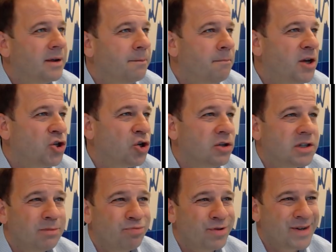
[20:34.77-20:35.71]
mission
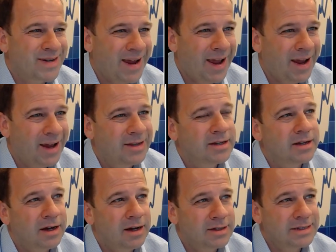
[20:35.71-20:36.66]
to protect
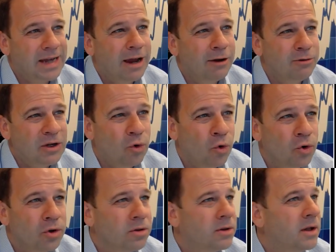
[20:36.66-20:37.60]
uh, Saudi
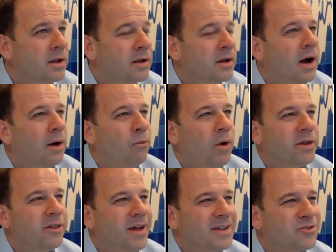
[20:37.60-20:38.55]
oil. Um,
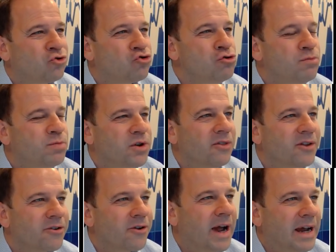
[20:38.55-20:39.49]
whether that's troops on
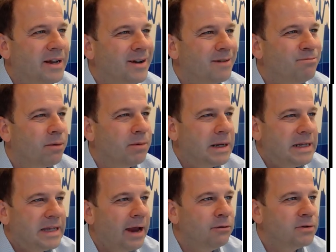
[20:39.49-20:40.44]
the ground, I probably
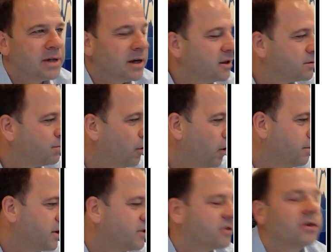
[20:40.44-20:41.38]
doubt it at this
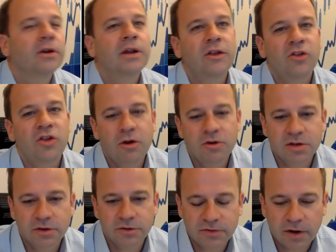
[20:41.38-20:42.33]
point, but it's certainly the
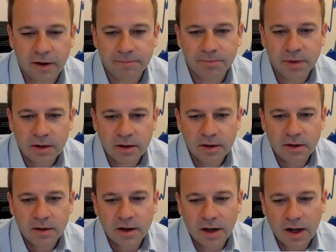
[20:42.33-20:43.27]
use of um,
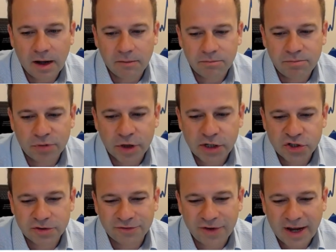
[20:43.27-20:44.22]
um,
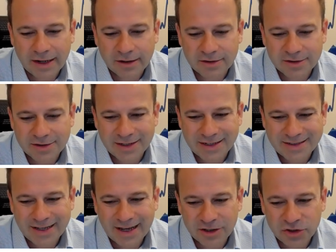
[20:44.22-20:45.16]
British surveillance and
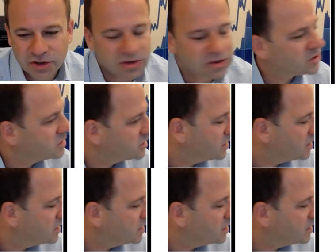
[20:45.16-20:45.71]
intelligence